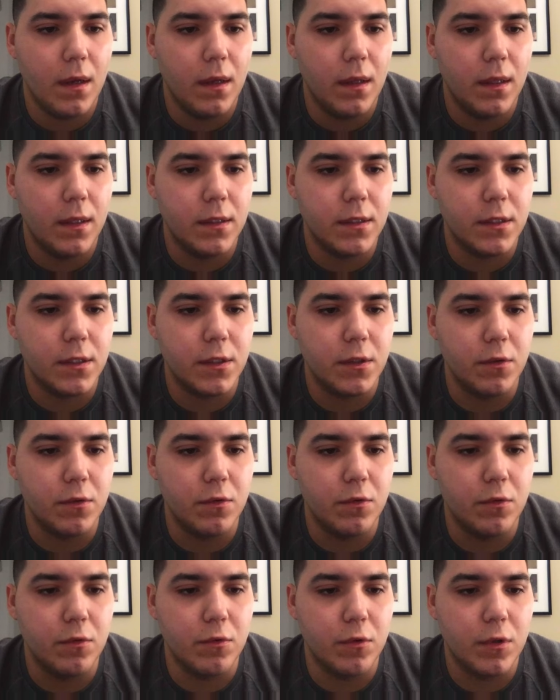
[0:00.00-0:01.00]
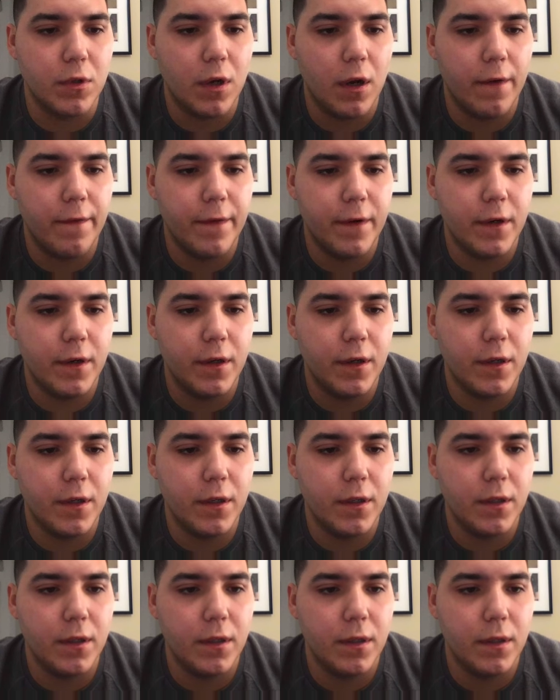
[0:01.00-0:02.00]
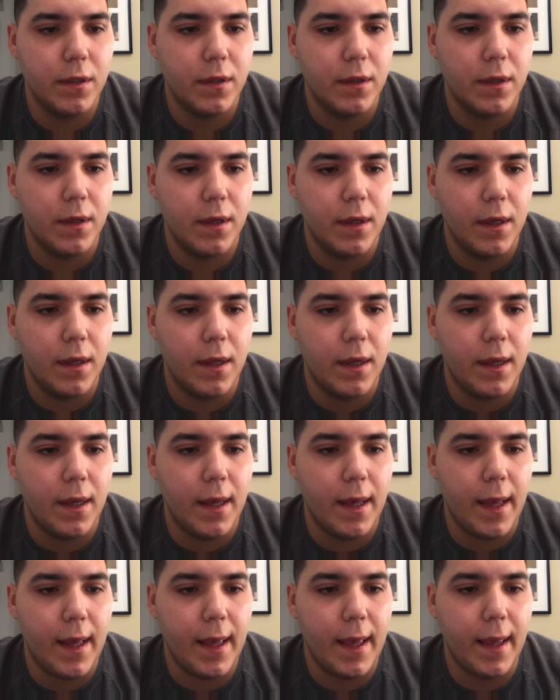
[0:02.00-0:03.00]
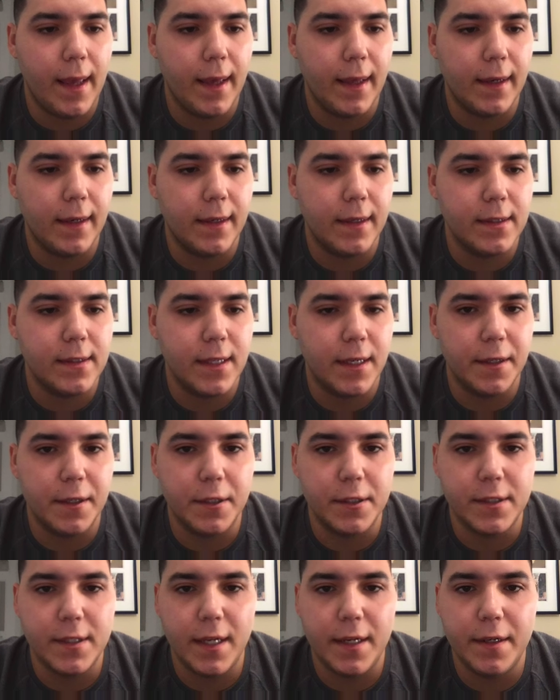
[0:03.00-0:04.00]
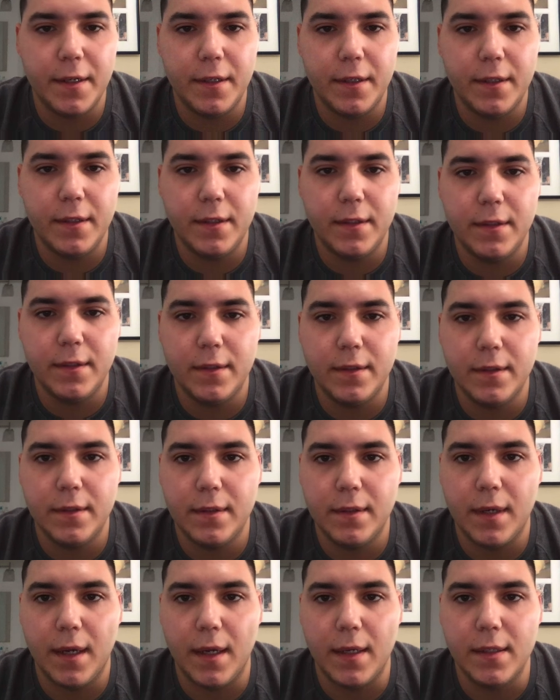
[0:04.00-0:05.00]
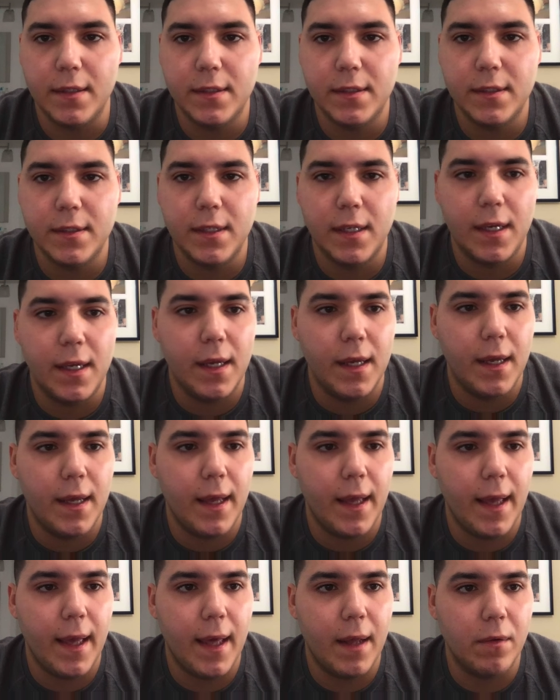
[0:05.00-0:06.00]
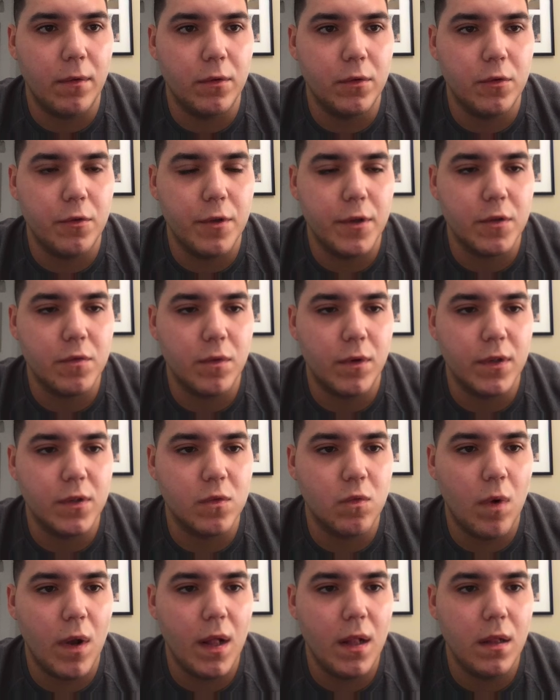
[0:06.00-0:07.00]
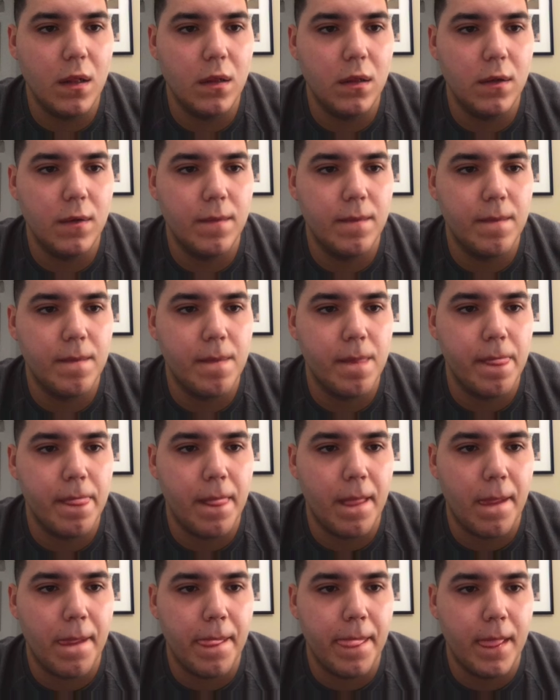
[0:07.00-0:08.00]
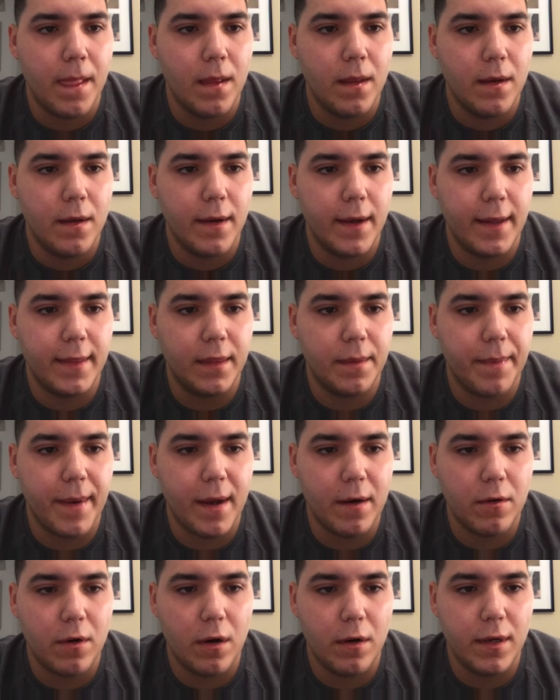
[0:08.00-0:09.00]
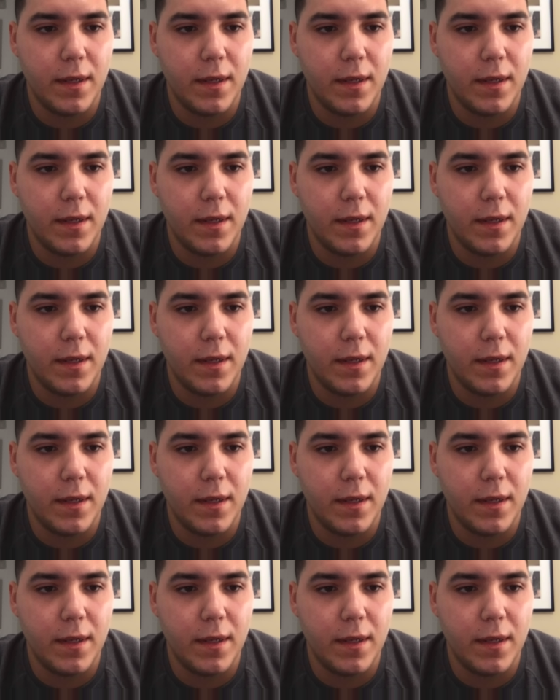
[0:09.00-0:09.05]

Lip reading: Let's do cover and center. Nice. And we'll do this one as well. Get the background